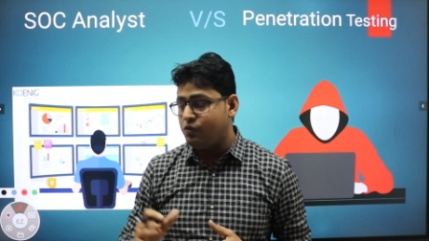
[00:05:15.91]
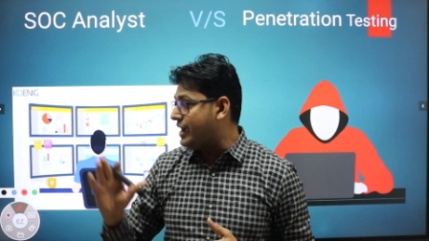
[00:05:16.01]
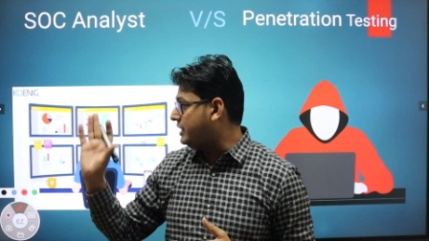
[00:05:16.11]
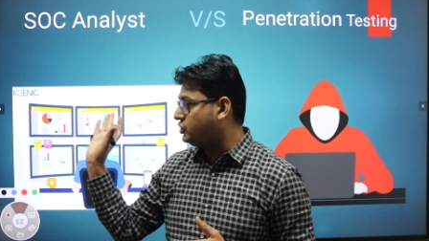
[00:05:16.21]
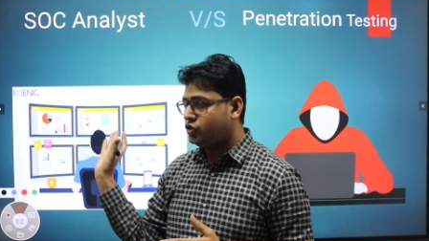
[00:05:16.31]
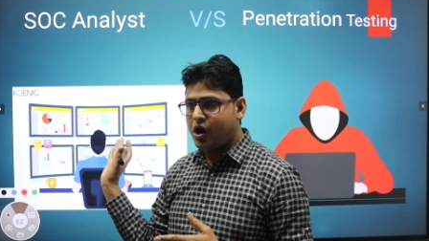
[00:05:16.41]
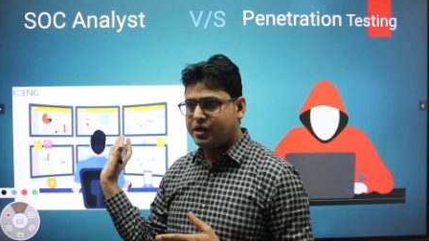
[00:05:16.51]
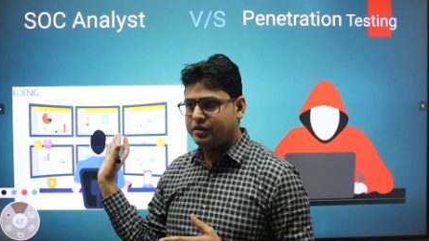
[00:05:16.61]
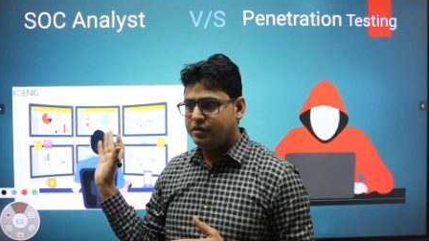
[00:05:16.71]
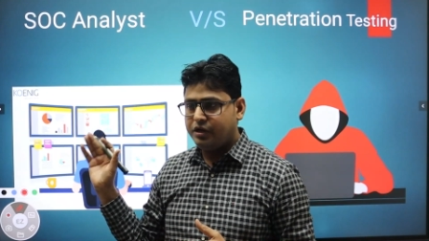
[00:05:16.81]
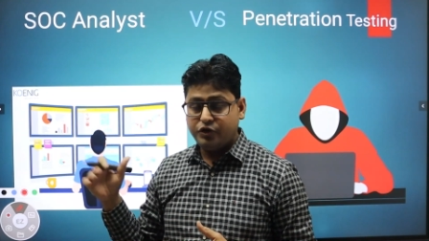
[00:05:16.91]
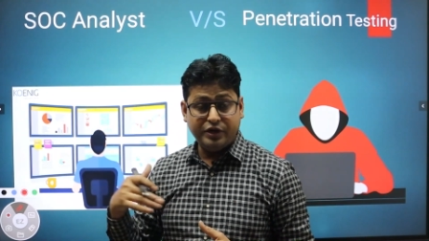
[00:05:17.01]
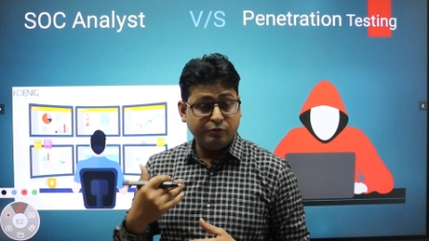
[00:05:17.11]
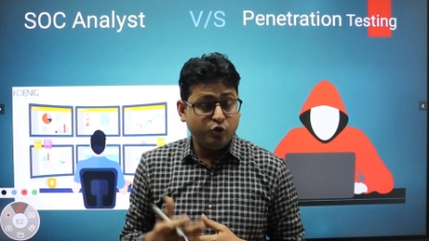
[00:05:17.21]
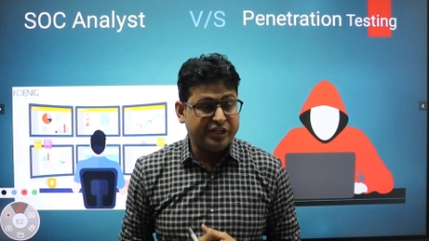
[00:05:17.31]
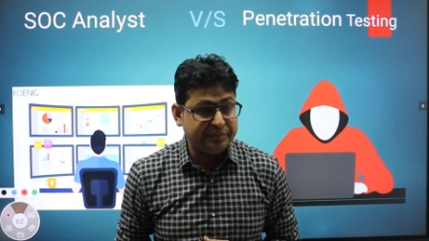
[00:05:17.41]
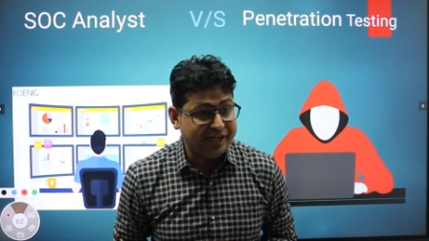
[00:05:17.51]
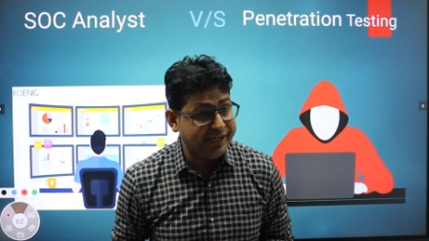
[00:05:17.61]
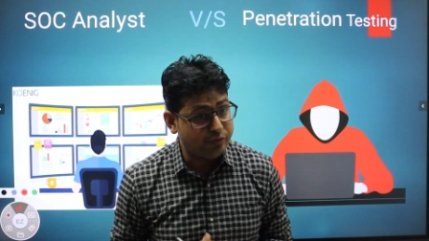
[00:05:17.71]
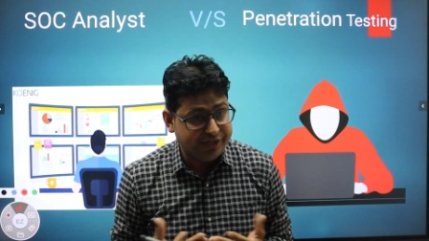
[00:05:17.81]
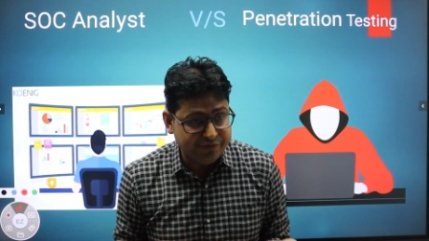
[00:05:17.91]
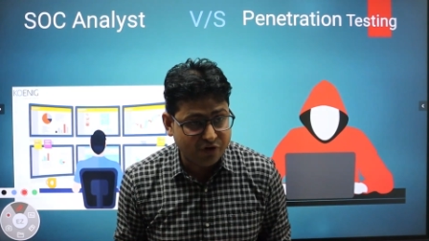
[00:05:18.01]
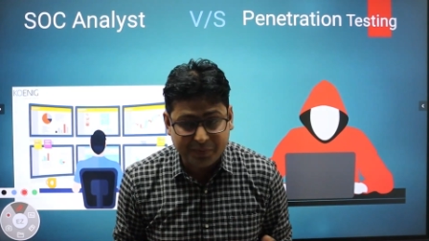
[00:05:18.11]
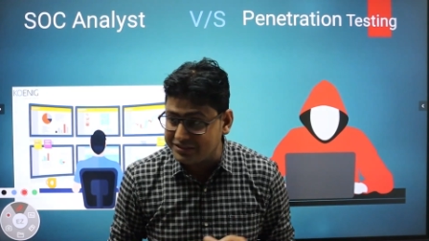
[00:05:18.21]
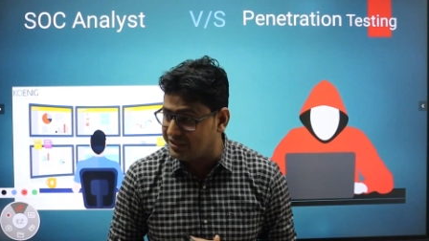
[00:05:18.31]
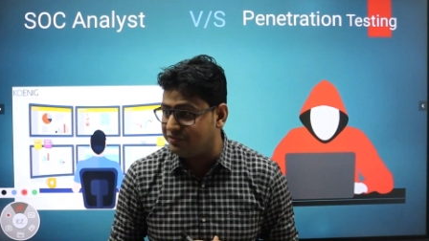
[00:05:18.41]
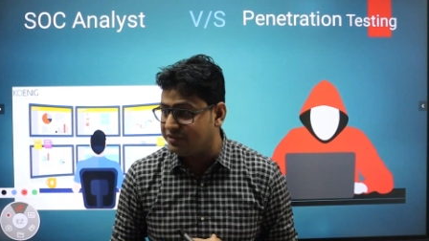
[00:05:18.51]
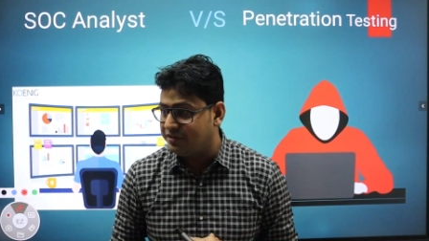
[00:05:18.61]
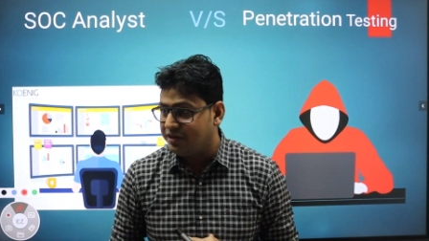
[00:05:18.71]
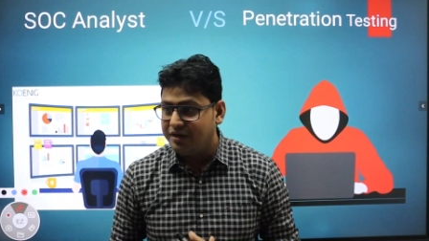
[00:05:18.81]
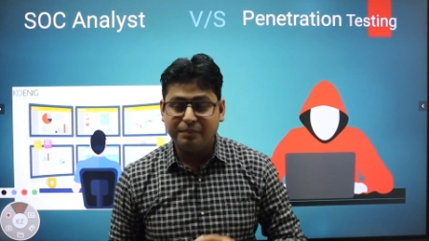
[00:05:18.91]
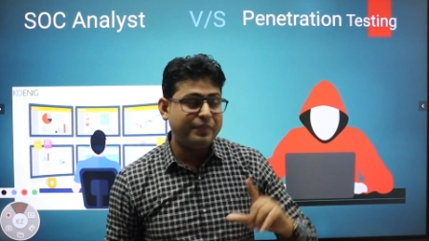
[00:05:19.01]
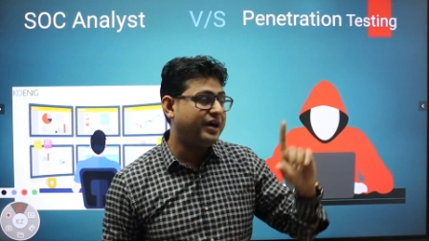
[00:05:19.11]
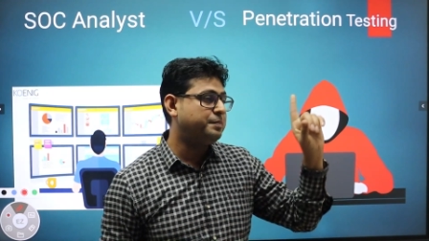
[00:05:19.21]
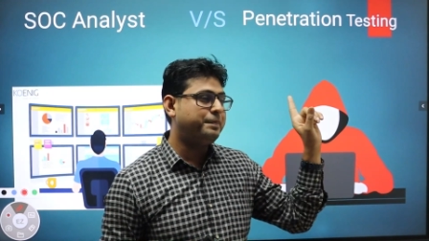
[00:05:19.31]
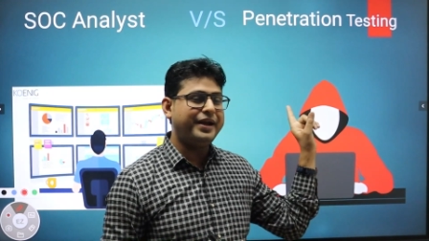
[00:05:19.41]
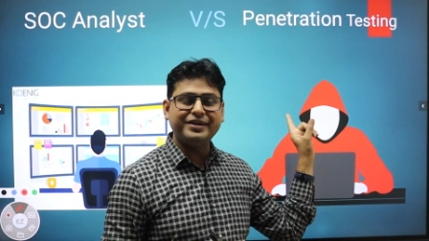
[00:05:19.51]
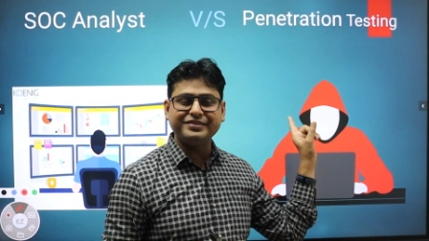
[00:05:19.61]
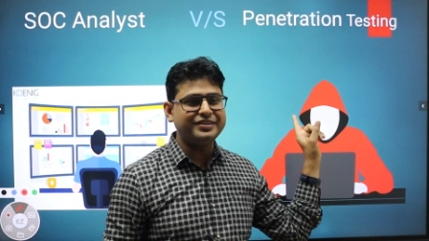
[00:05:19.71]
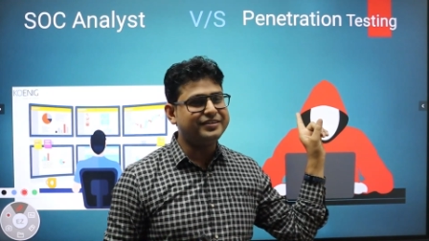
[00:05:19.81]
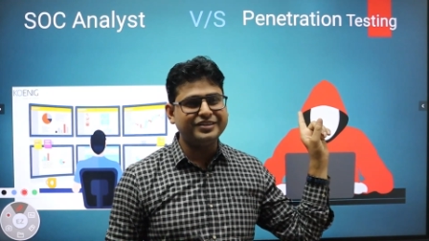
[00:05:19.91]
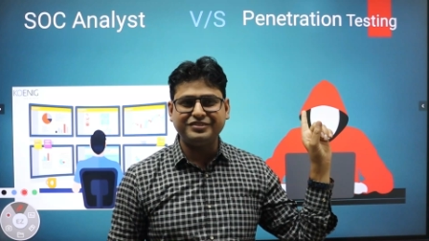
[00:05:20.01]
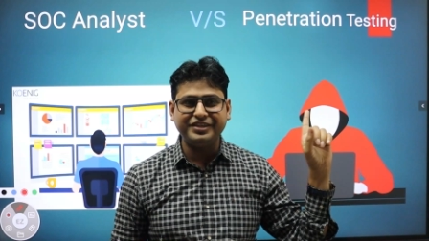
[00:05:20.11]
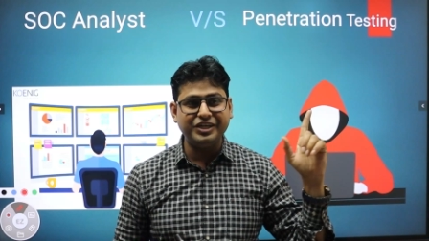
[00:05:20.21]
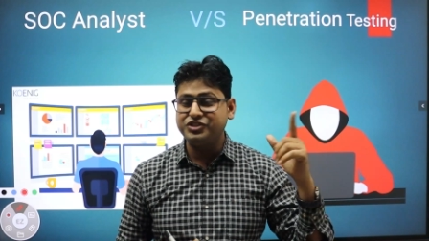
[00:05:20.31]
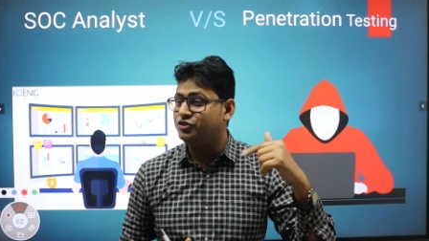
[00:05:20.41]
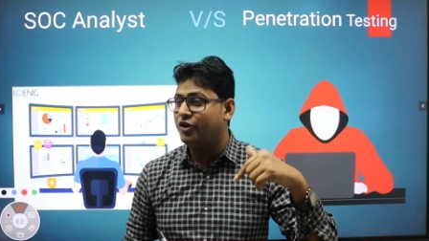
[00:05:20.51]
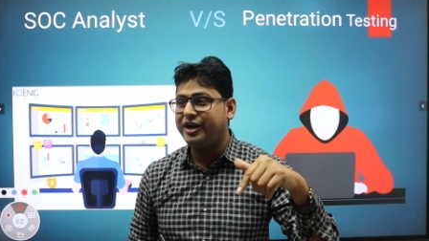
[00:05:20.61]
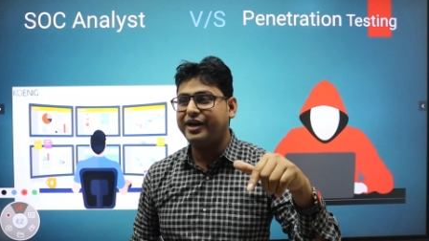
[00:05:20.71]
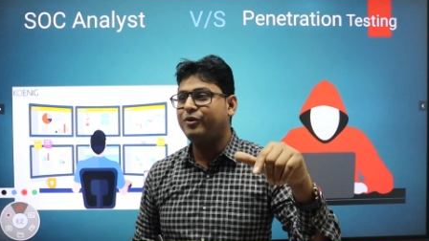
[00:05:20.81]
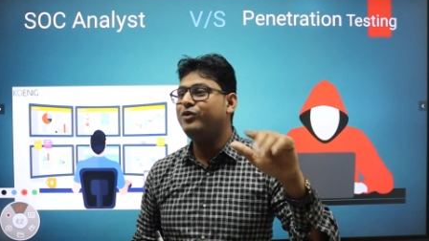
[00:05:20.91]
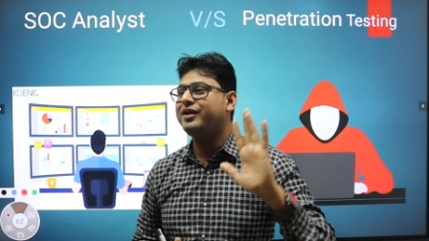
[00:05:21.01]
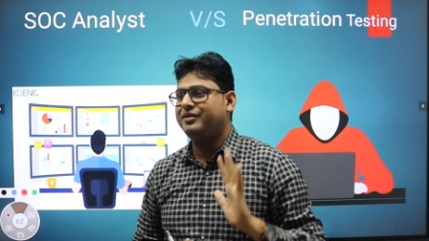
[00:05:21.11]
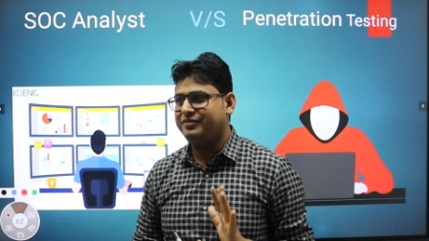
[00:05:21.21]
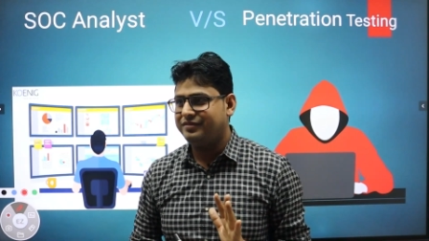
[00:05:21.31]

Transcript: while SOC you have to keep an eye 24 by 7 but penetration testing is not regular